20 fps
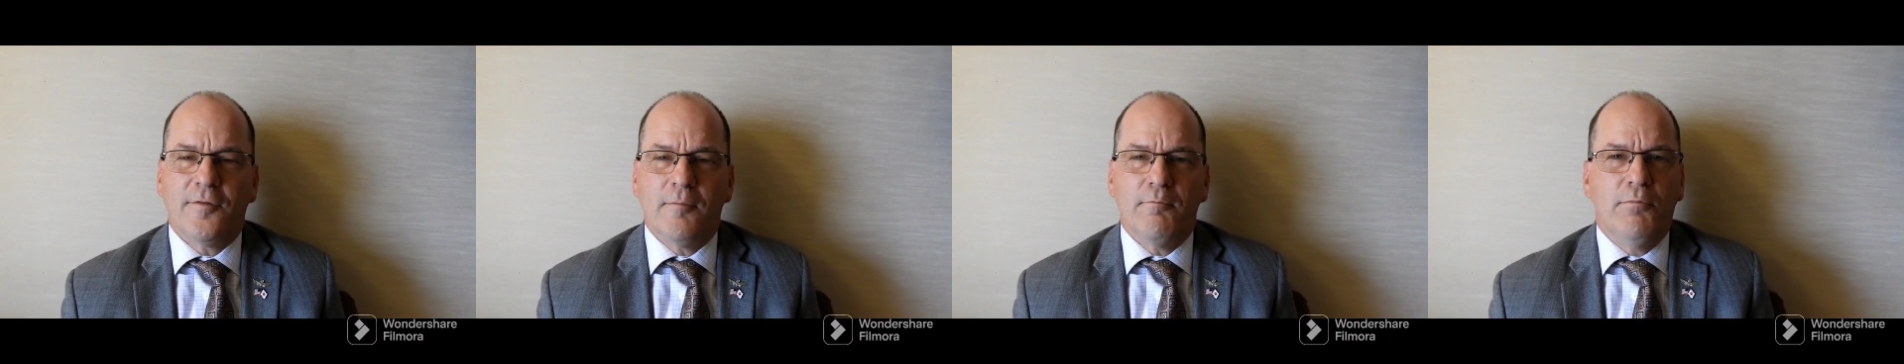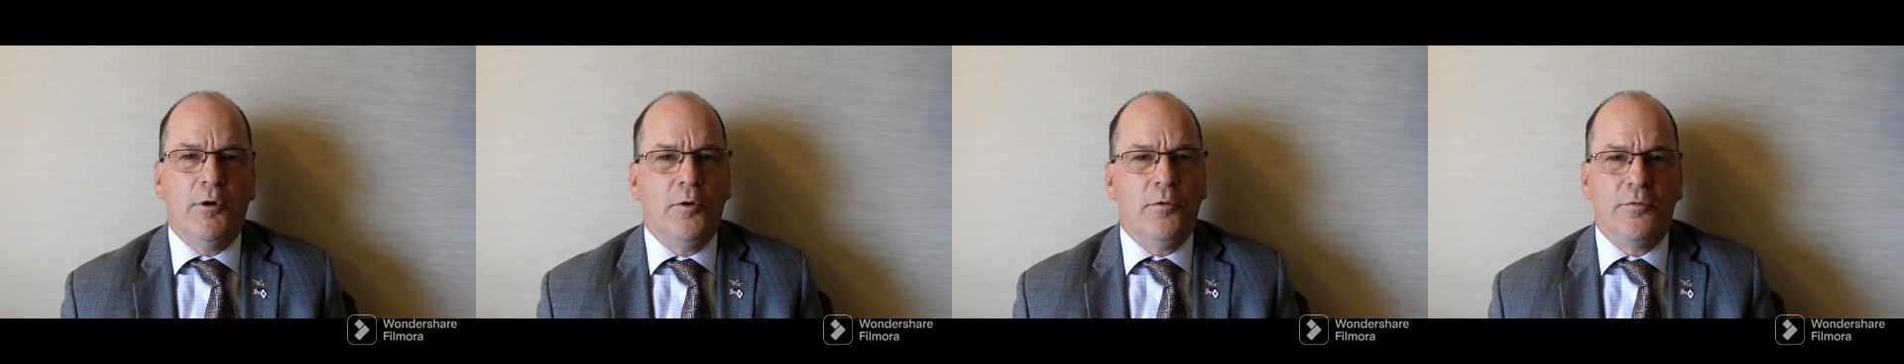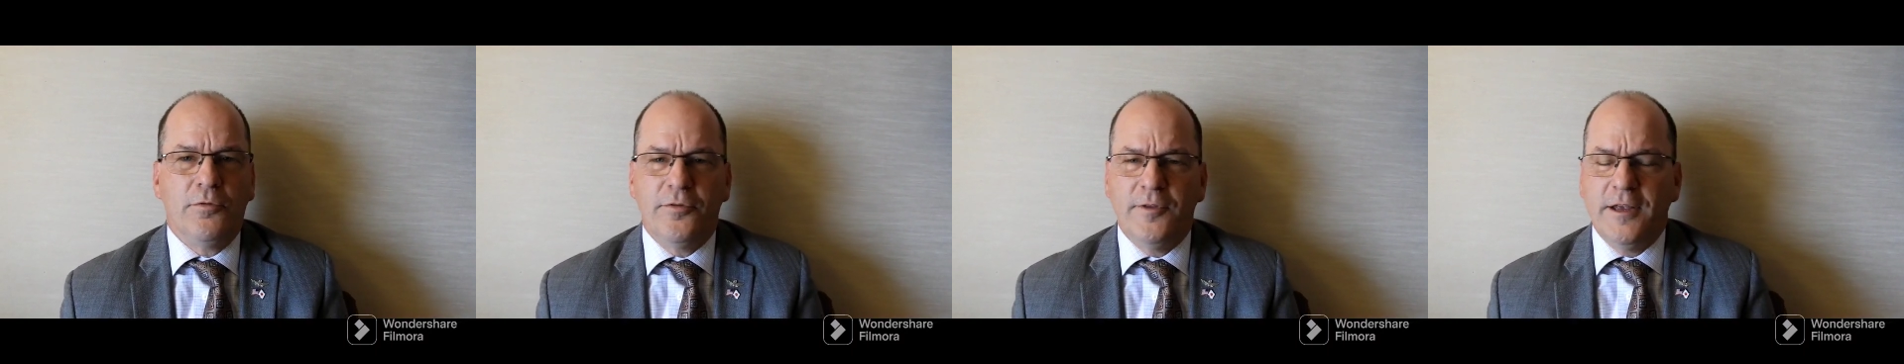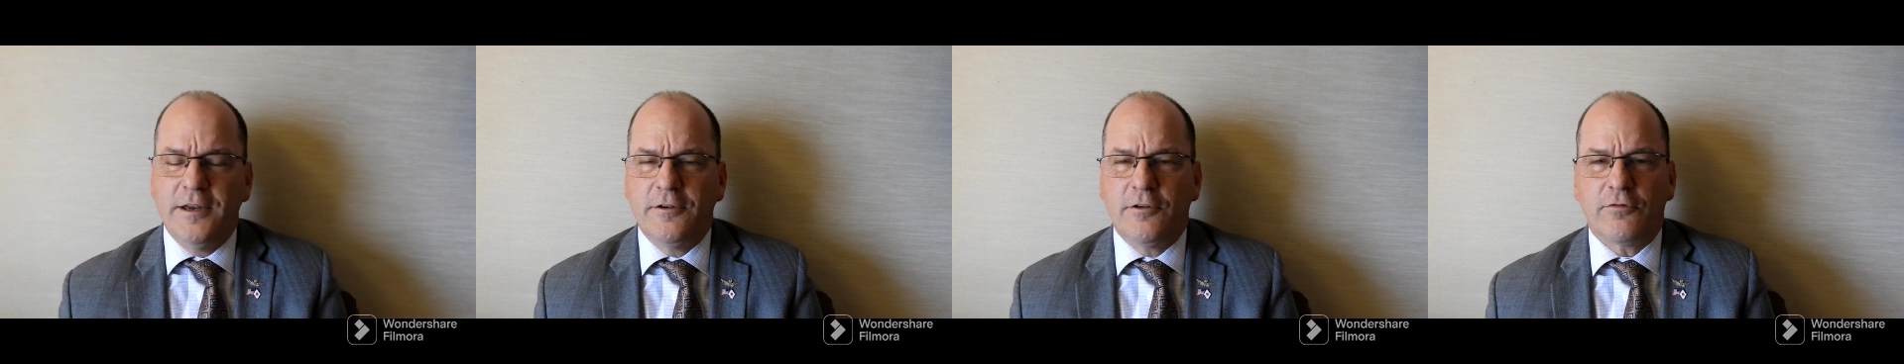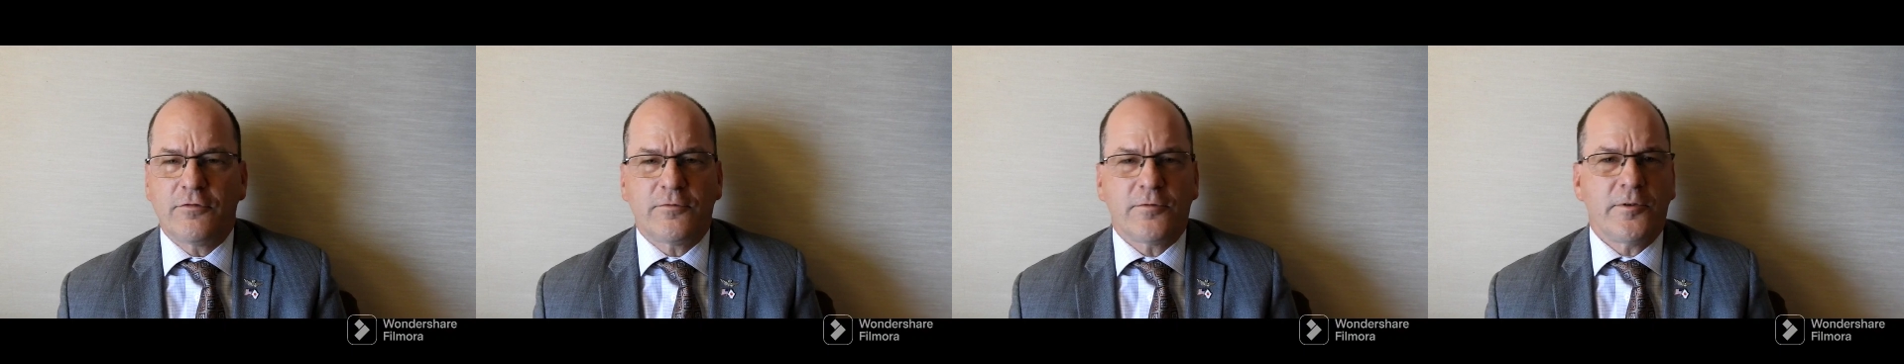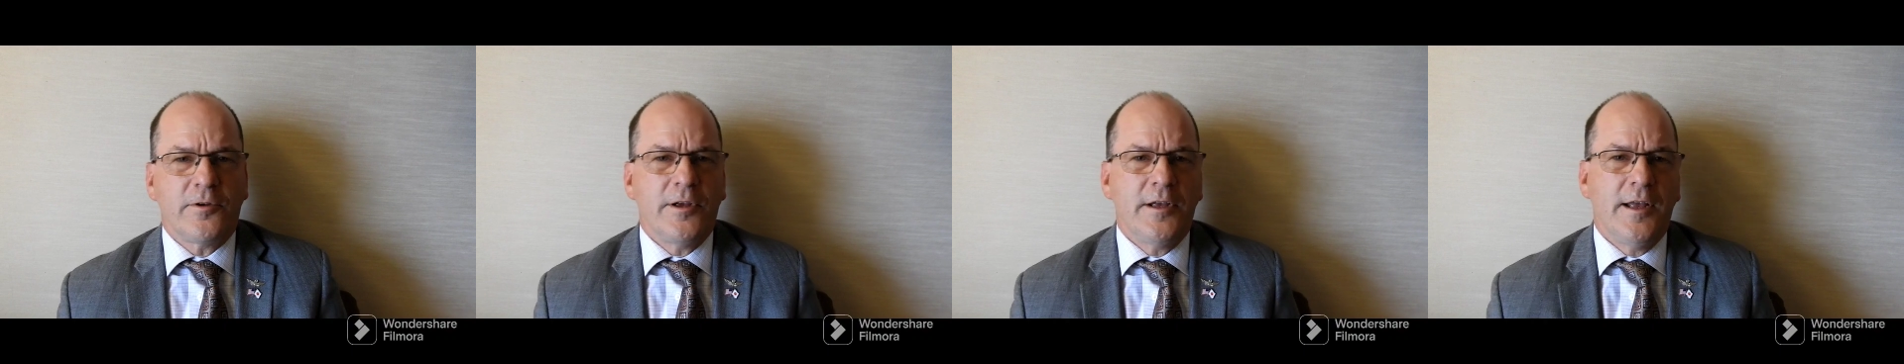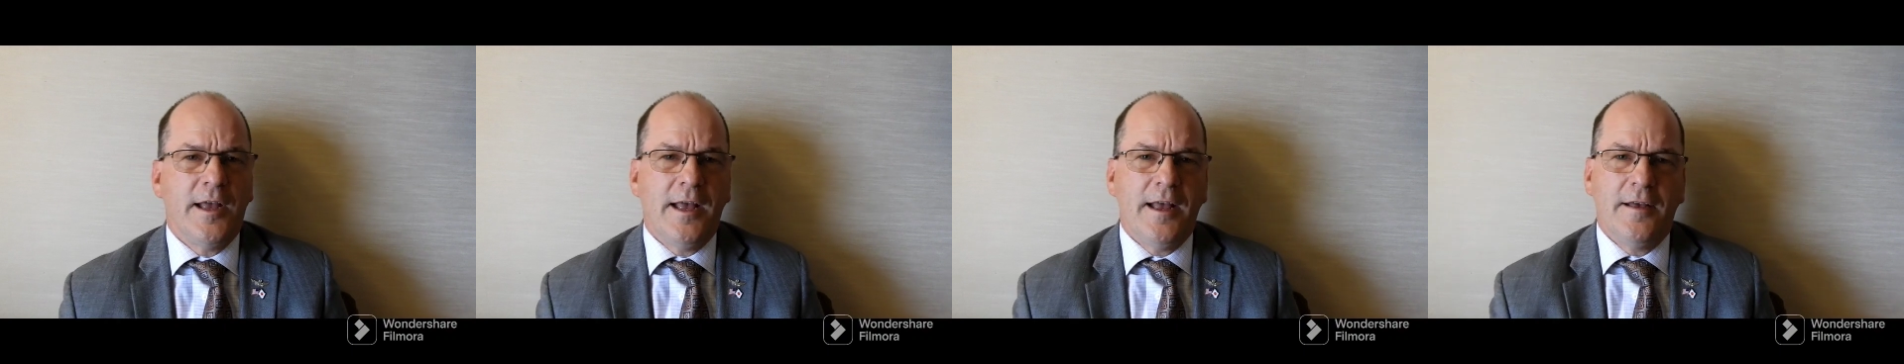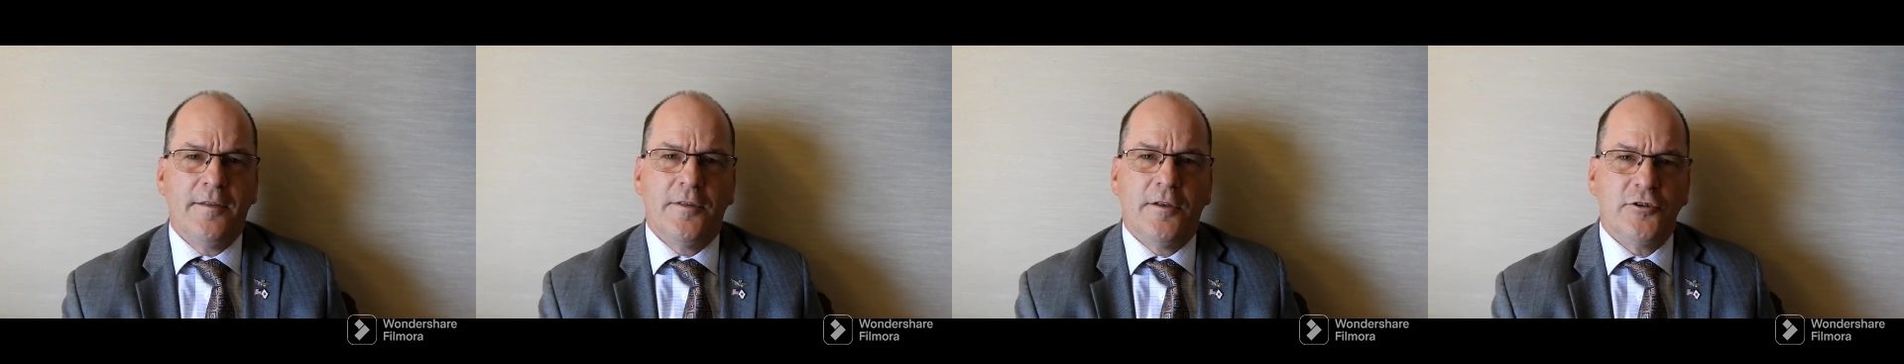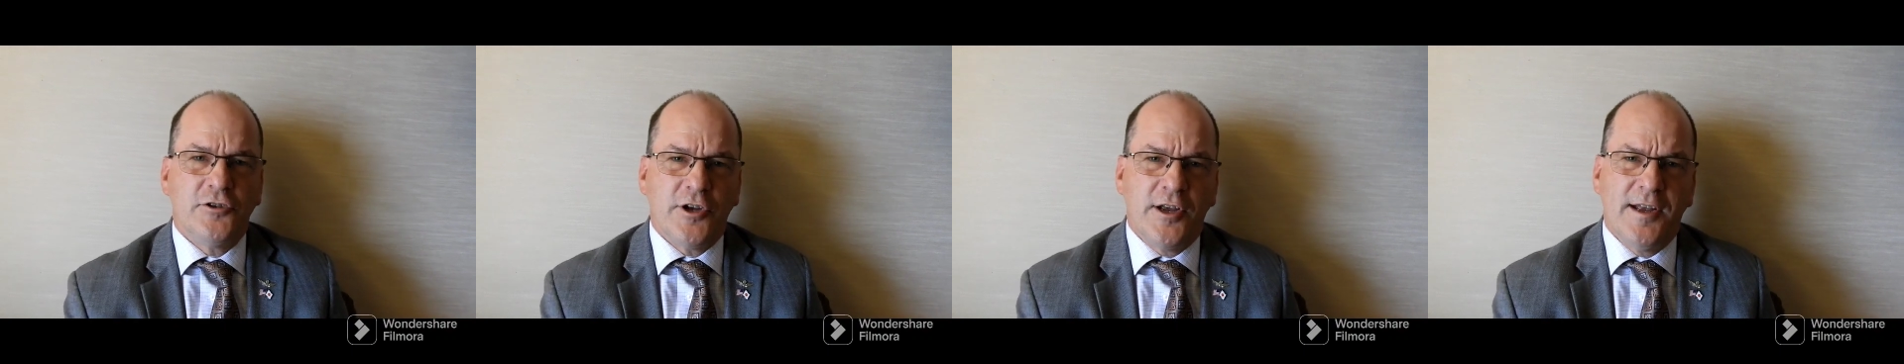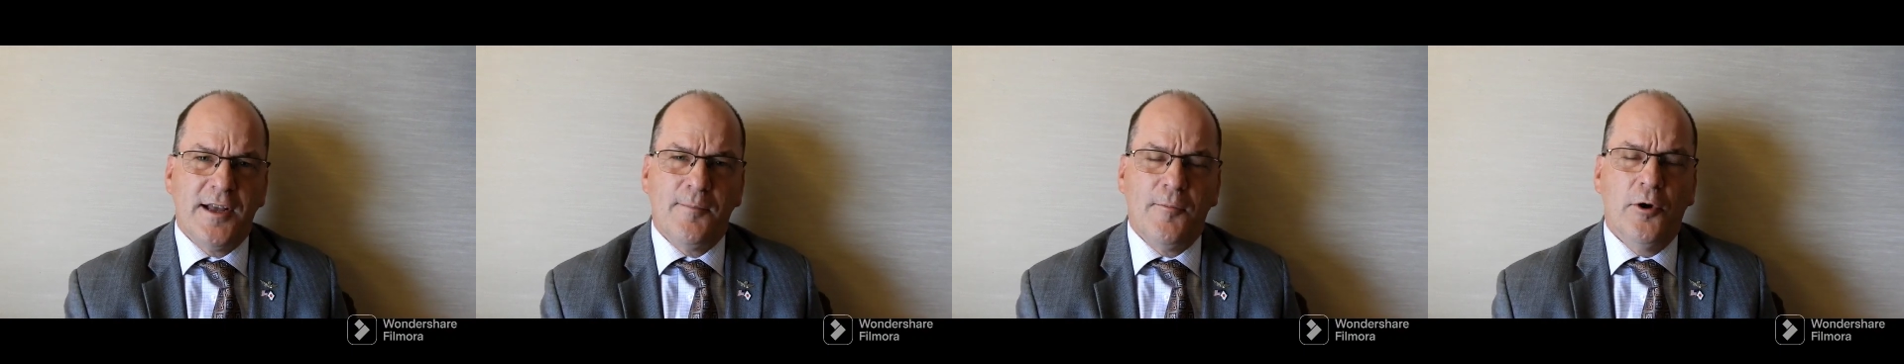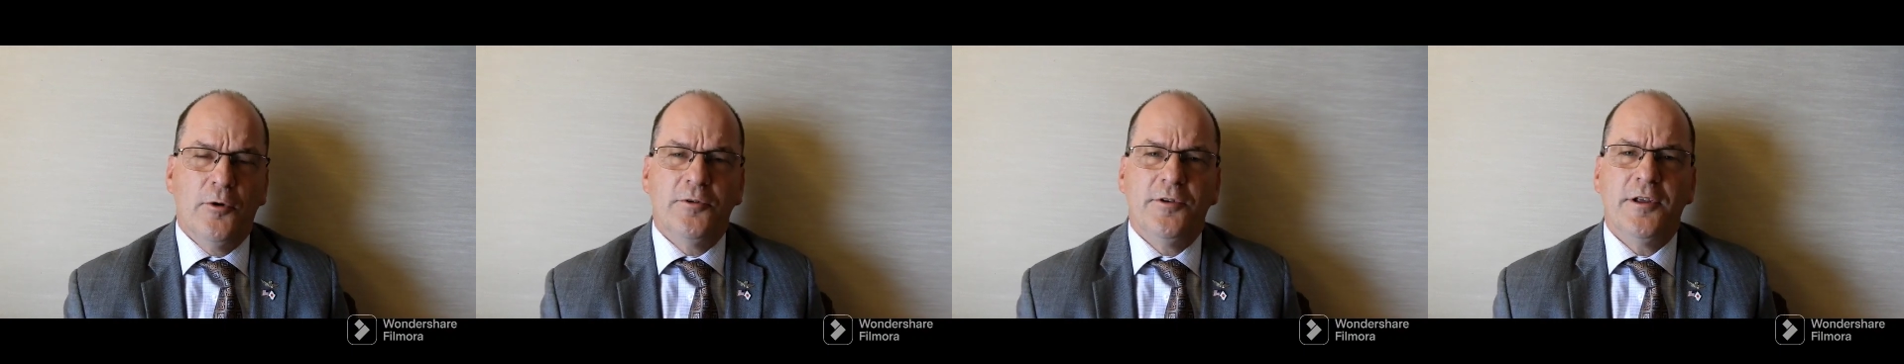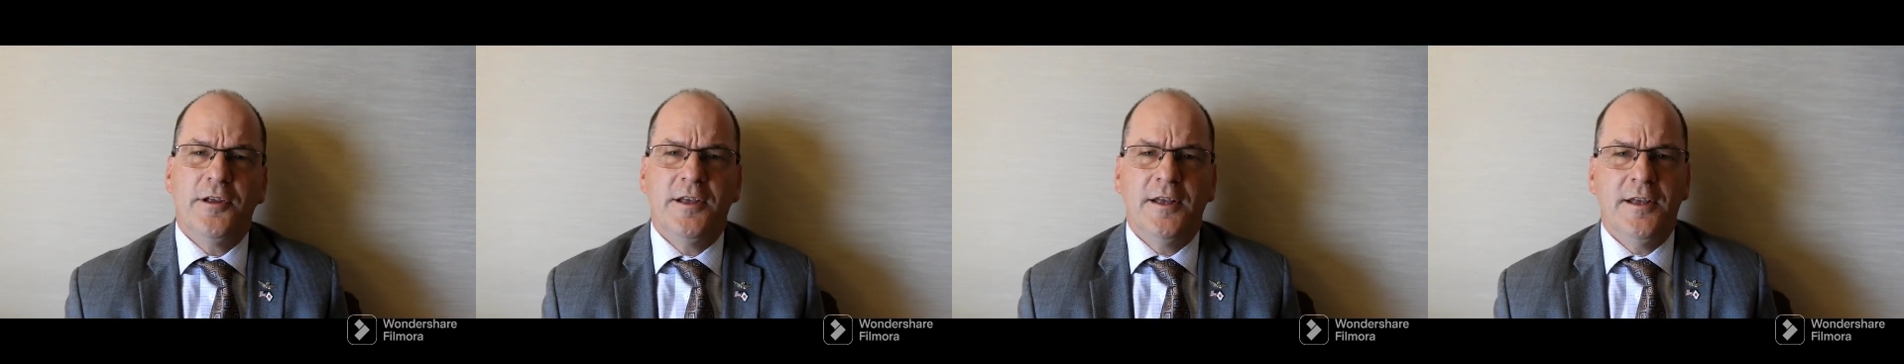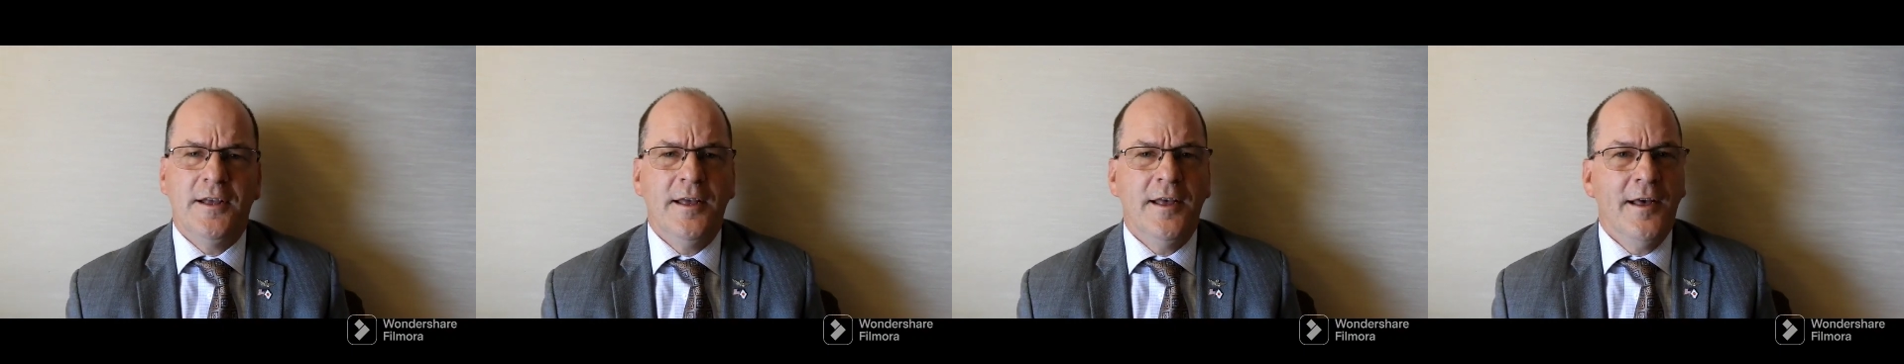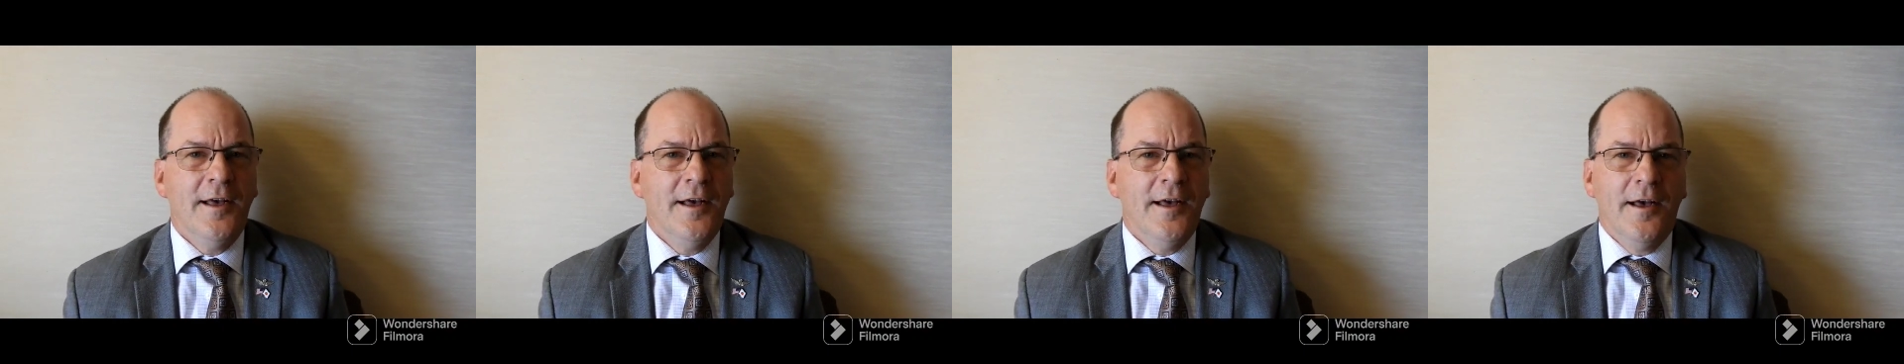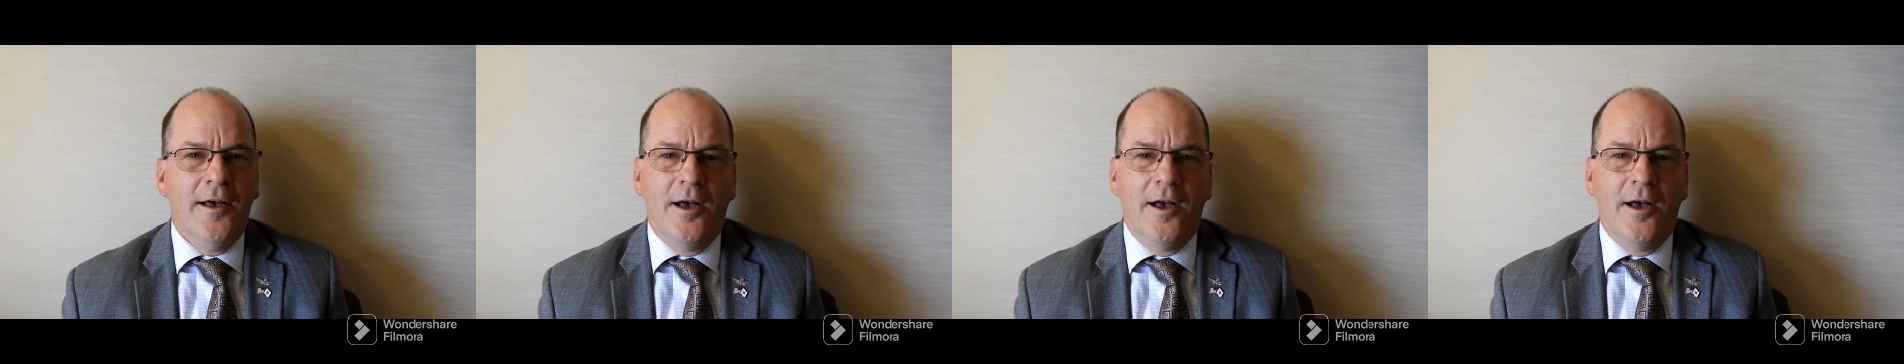from both industry and the JMOD,